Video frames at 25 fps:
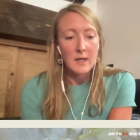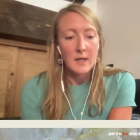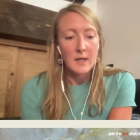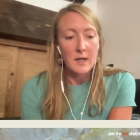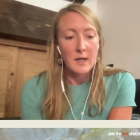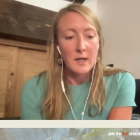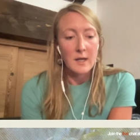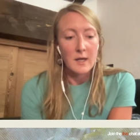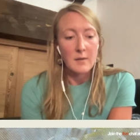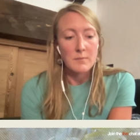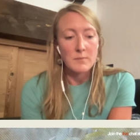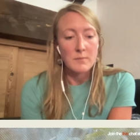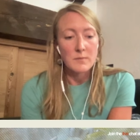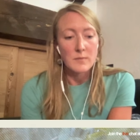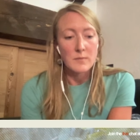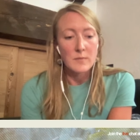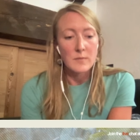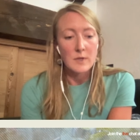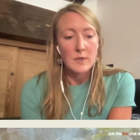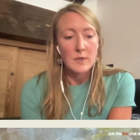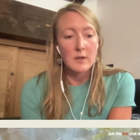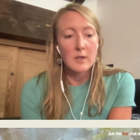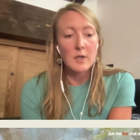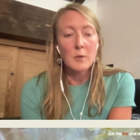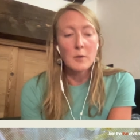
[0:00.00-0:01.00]
a
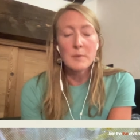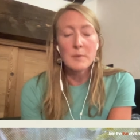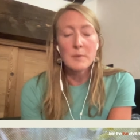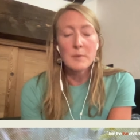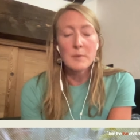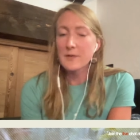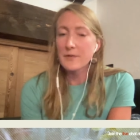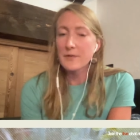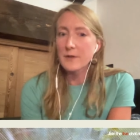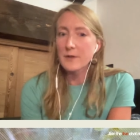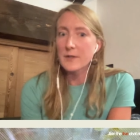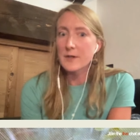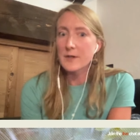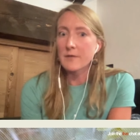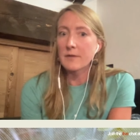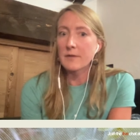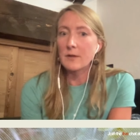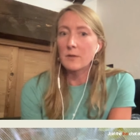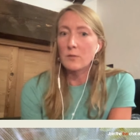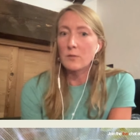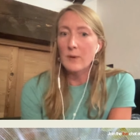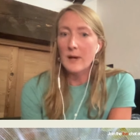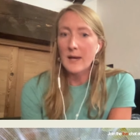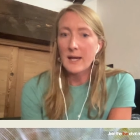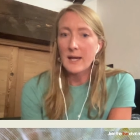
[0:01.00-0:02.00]
little bit different, definitely
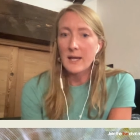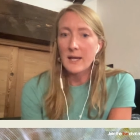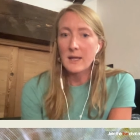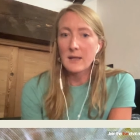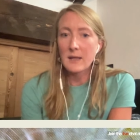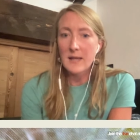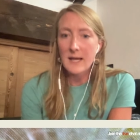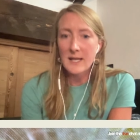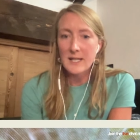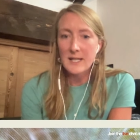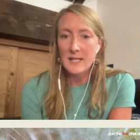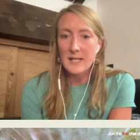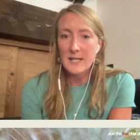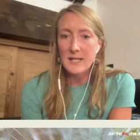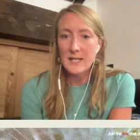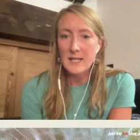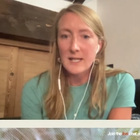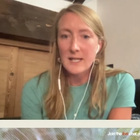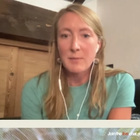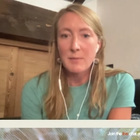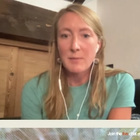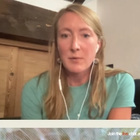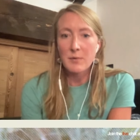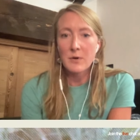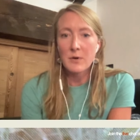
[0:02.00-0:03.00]
way less
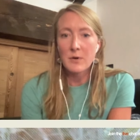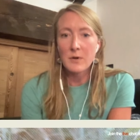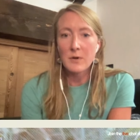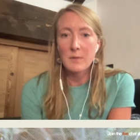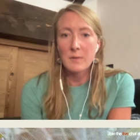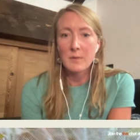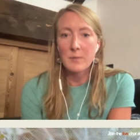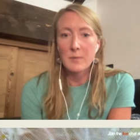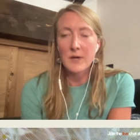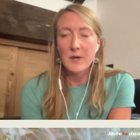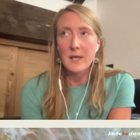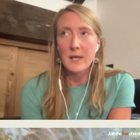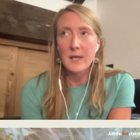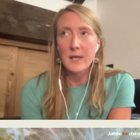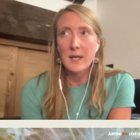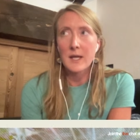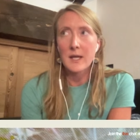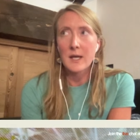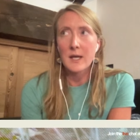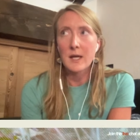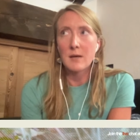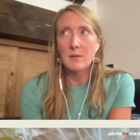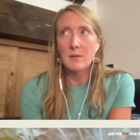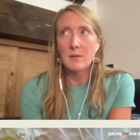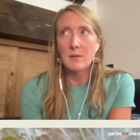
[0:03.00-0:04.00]
people, but
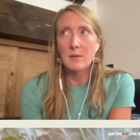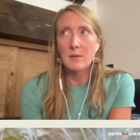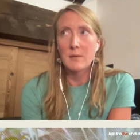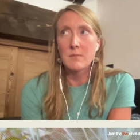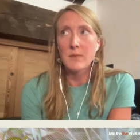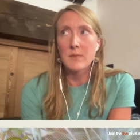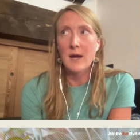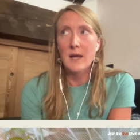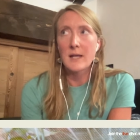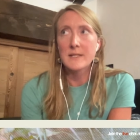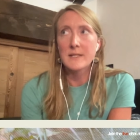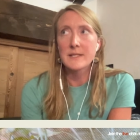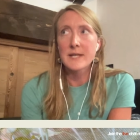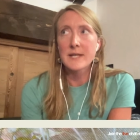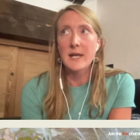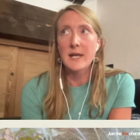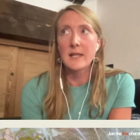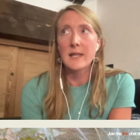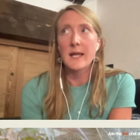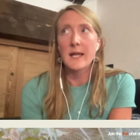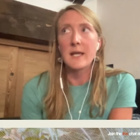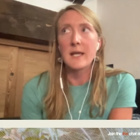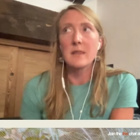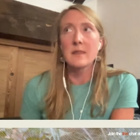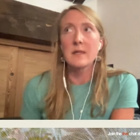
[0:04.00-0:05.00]
I'd say
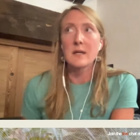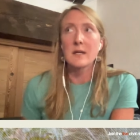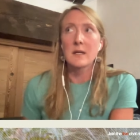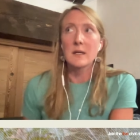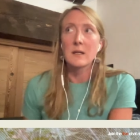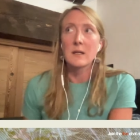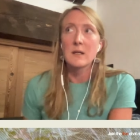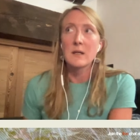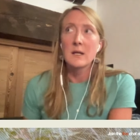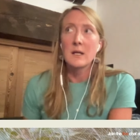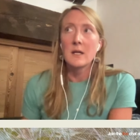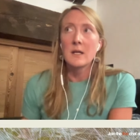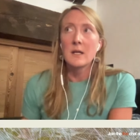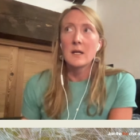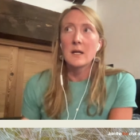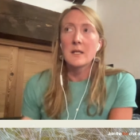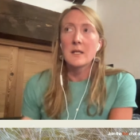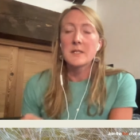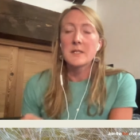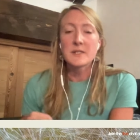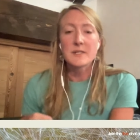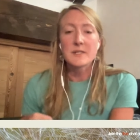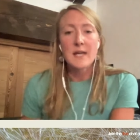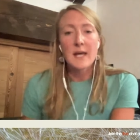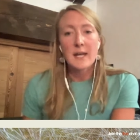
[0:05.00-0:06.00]
like the
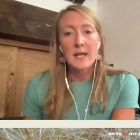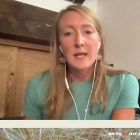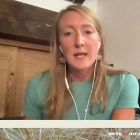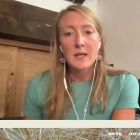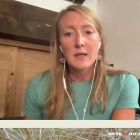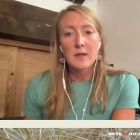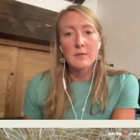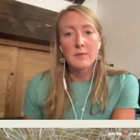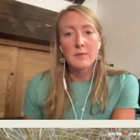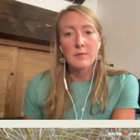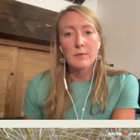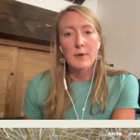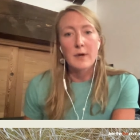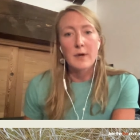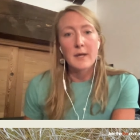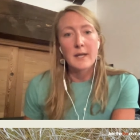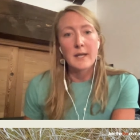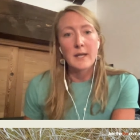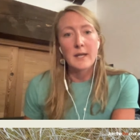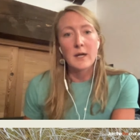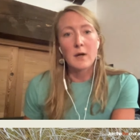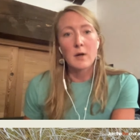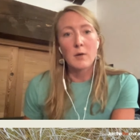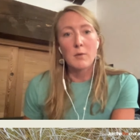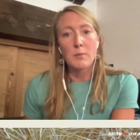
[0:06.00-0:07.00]
aesthetic of
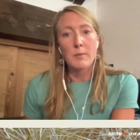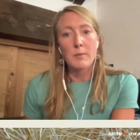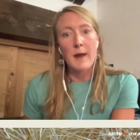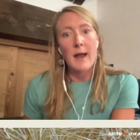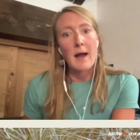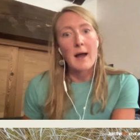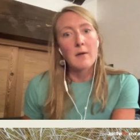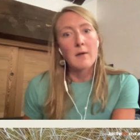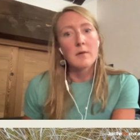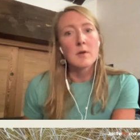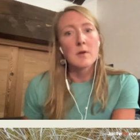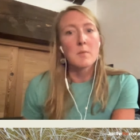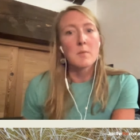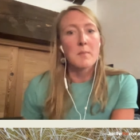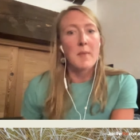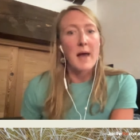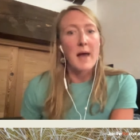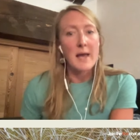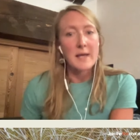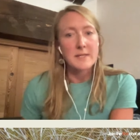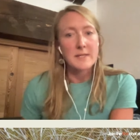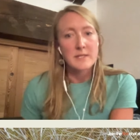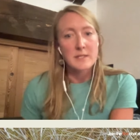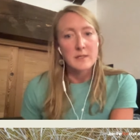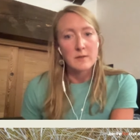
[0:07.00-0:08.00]
running around a
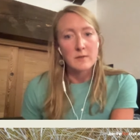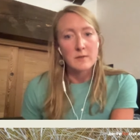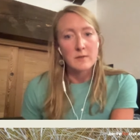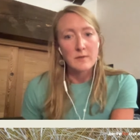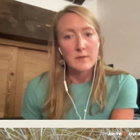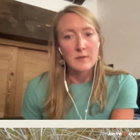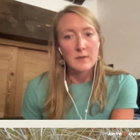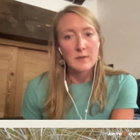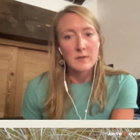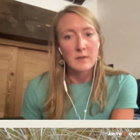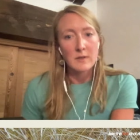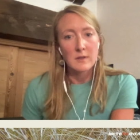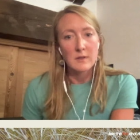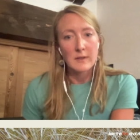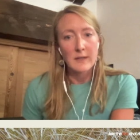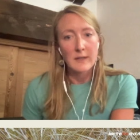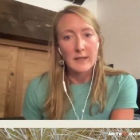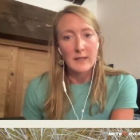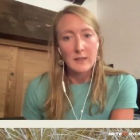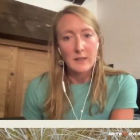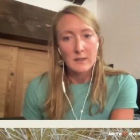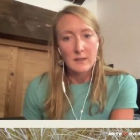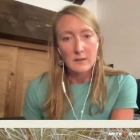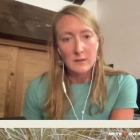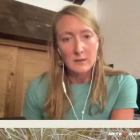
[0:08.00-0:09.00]
massive,
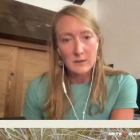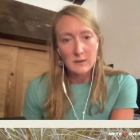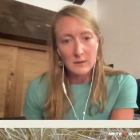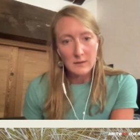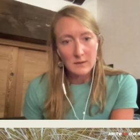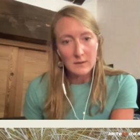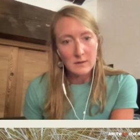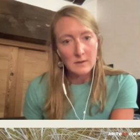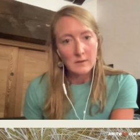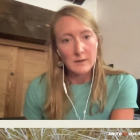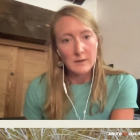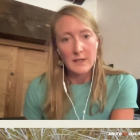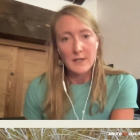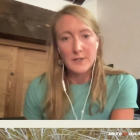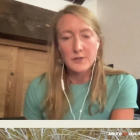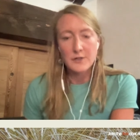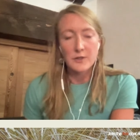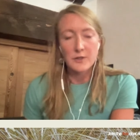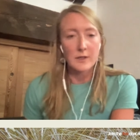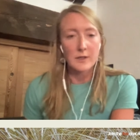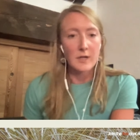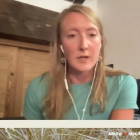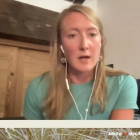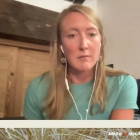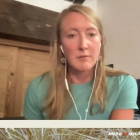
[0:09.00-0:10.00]
like
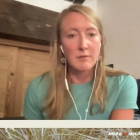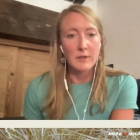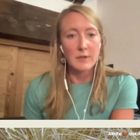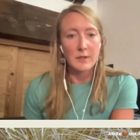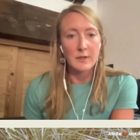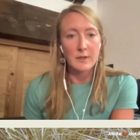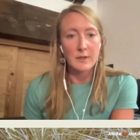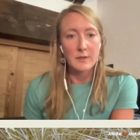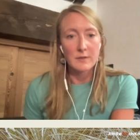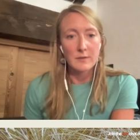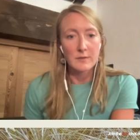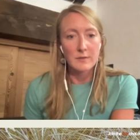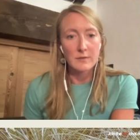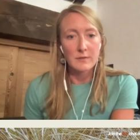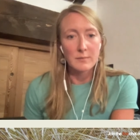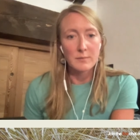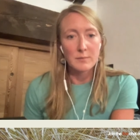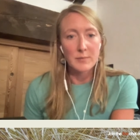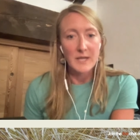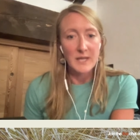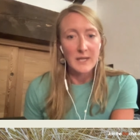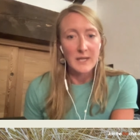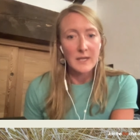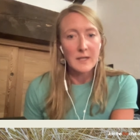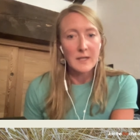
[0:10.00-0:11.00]
glacier covered
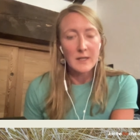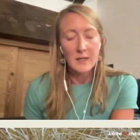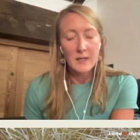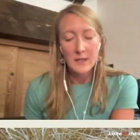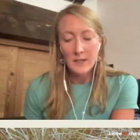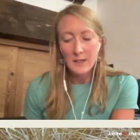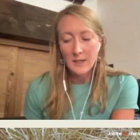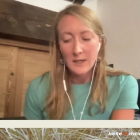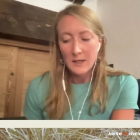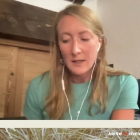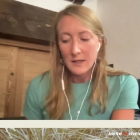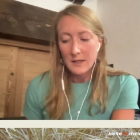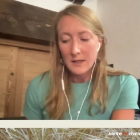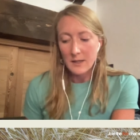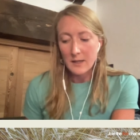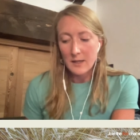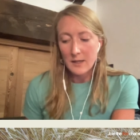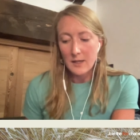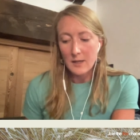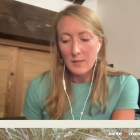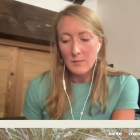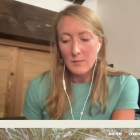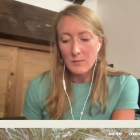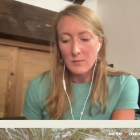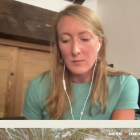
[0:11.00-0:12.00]
peak,
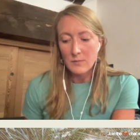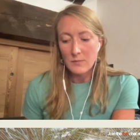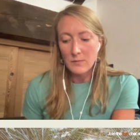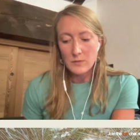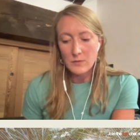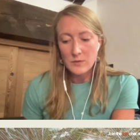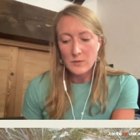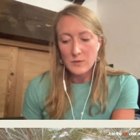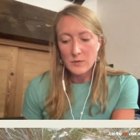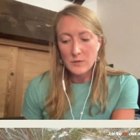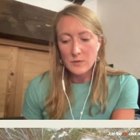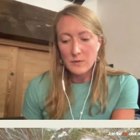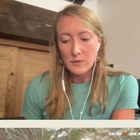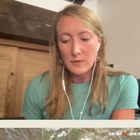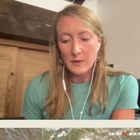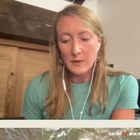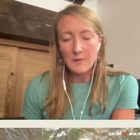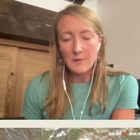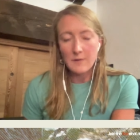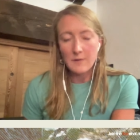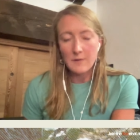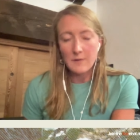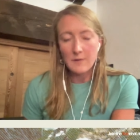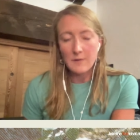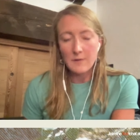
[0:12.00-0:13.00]
you know,
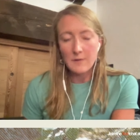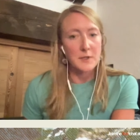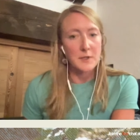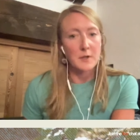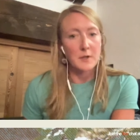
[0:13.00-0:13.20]
doing full